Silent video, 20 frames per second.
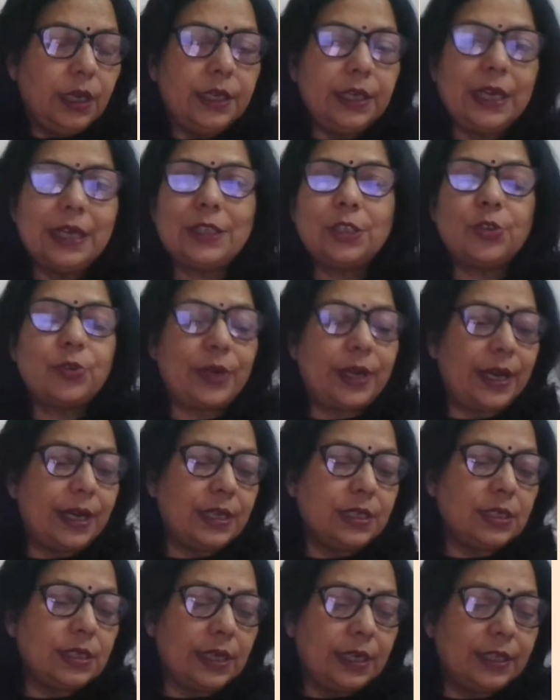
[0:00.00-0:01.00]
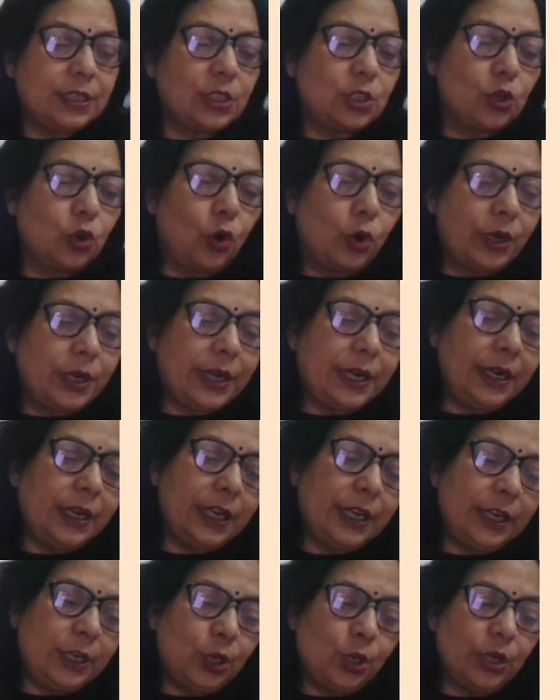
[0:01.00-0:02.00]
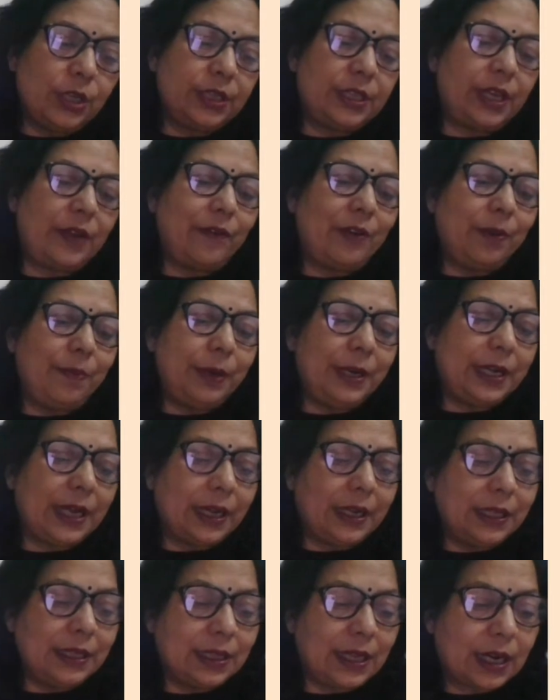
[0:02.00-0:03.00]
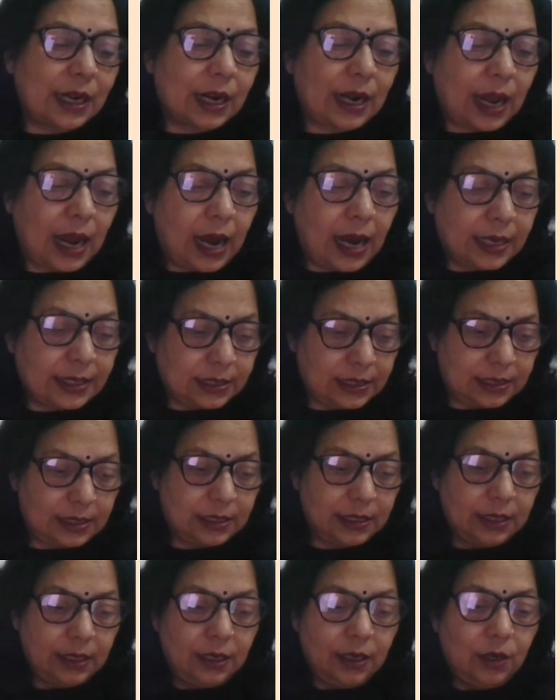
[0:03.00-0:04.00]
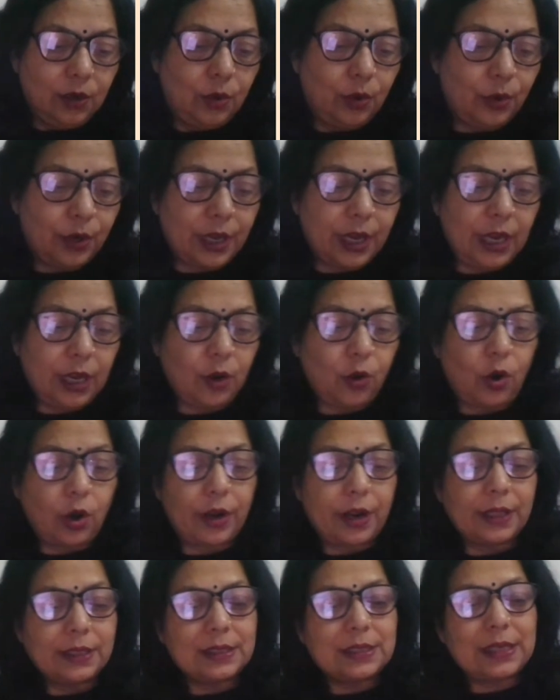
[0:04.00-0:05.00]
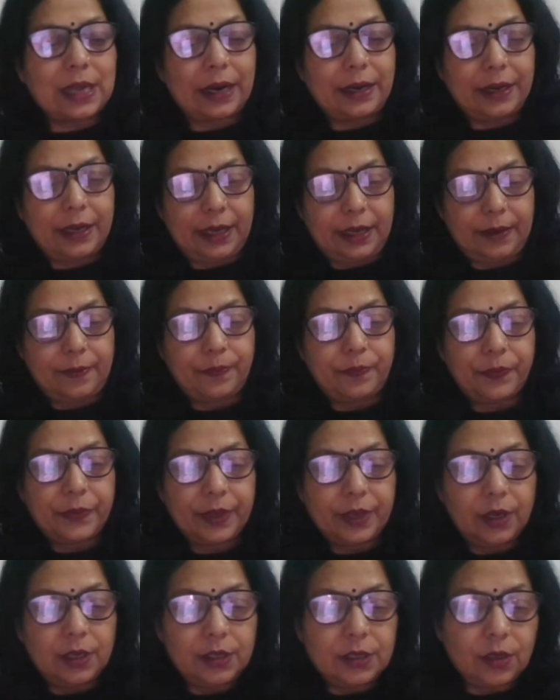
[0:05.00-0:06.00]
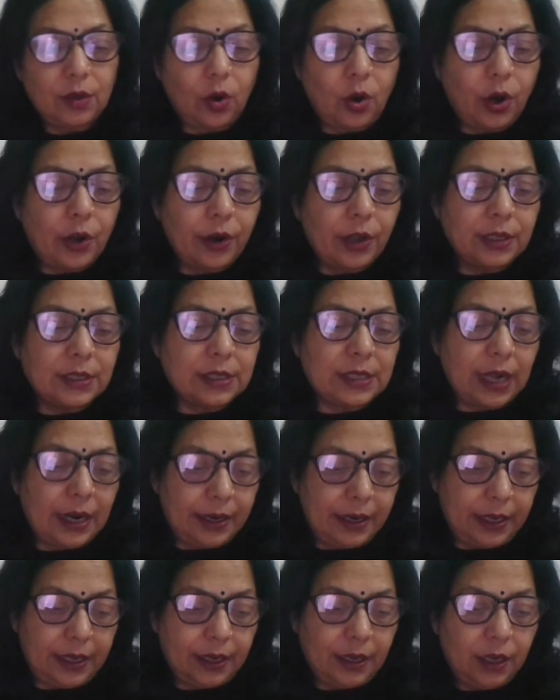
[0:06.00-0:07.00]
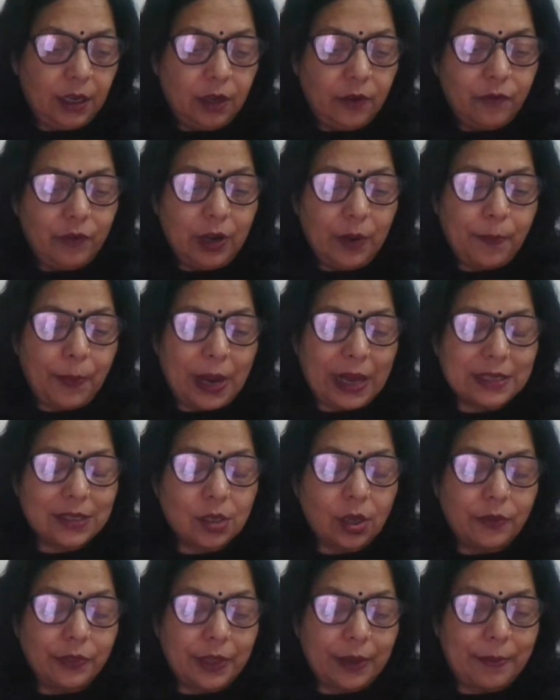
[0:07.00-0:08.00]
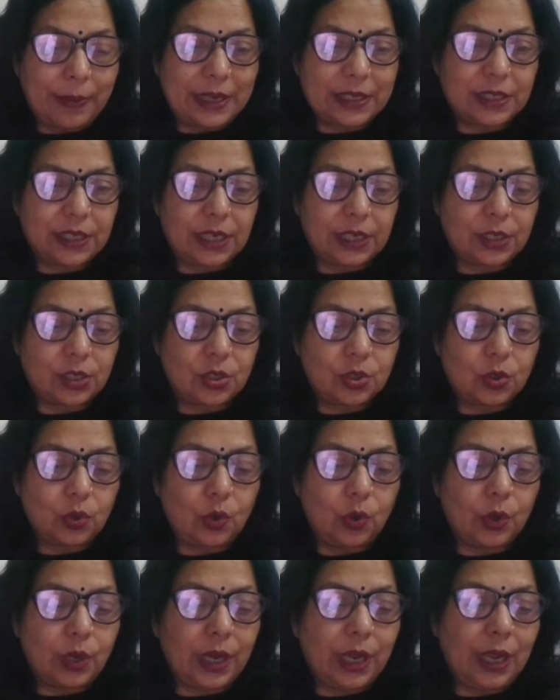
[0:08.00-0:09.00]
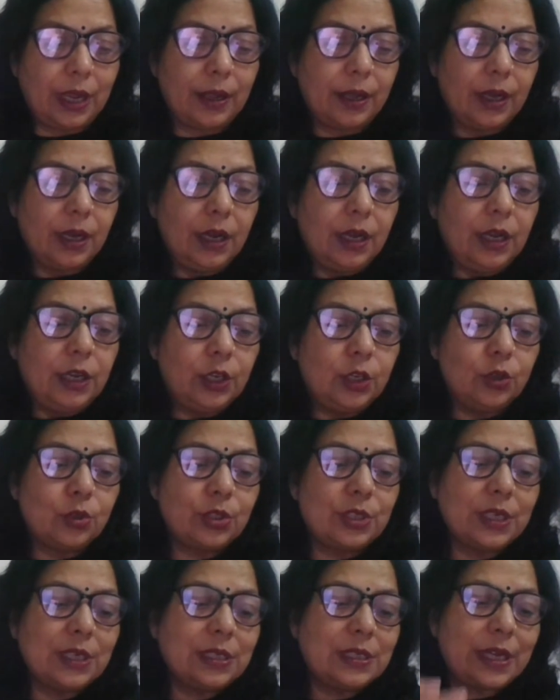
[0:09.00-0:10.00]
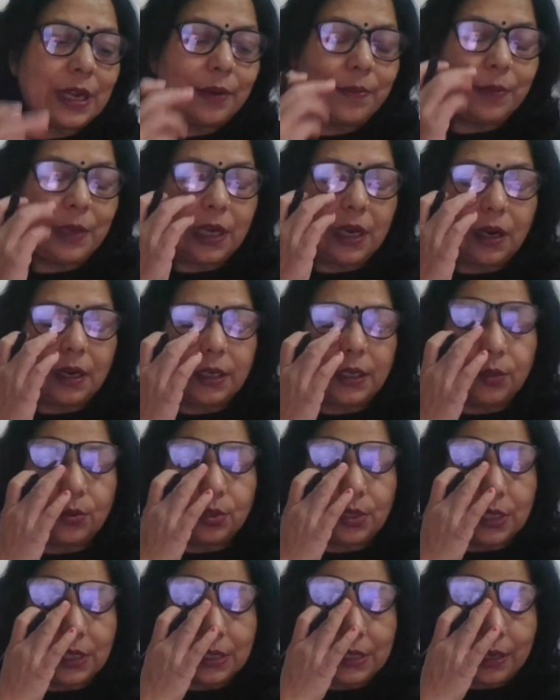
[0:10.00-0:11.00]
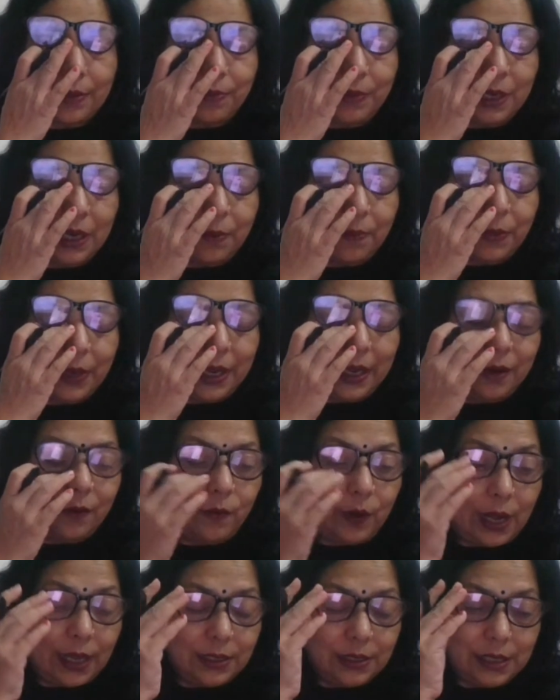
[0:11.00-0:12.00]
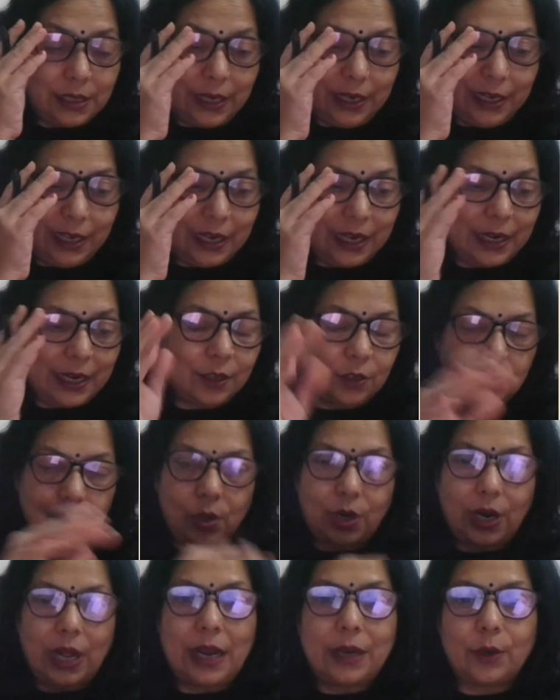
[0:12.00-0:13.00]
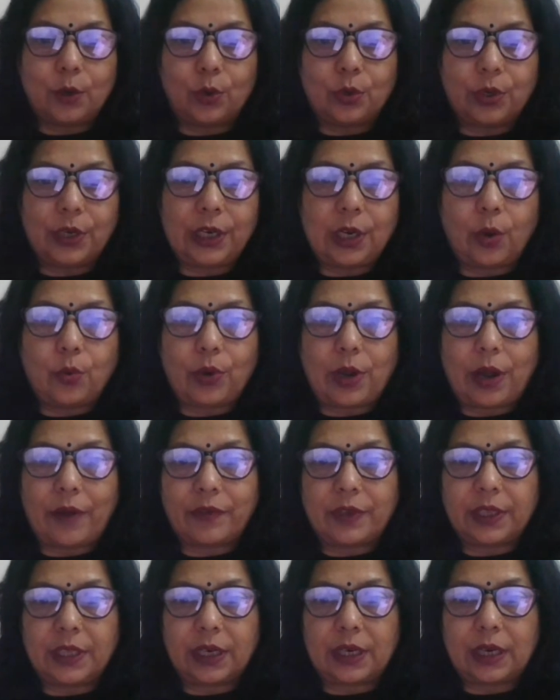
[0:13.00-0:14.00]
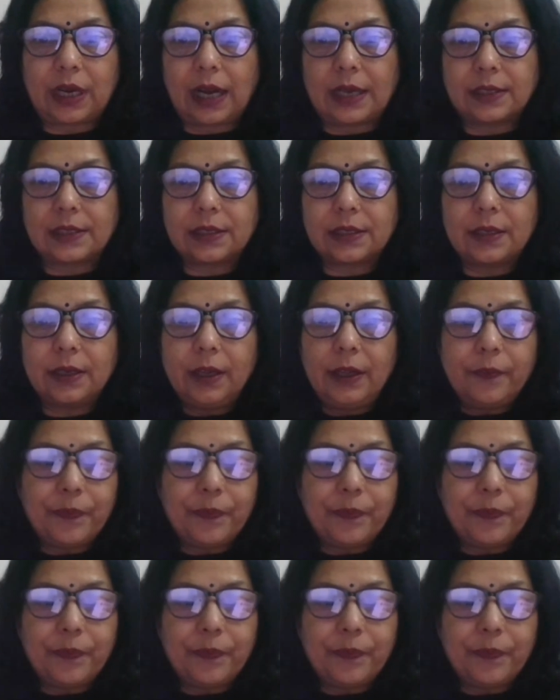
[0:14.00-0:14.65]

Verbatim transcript: Yes, Shreyas, it's noted. It, you, they will be done in the class, okay, or on Sunday, or on Sunday. We'll pass on the message, okay. You just send me, you just send me a mail once, indicators, or I'll note it down after the class.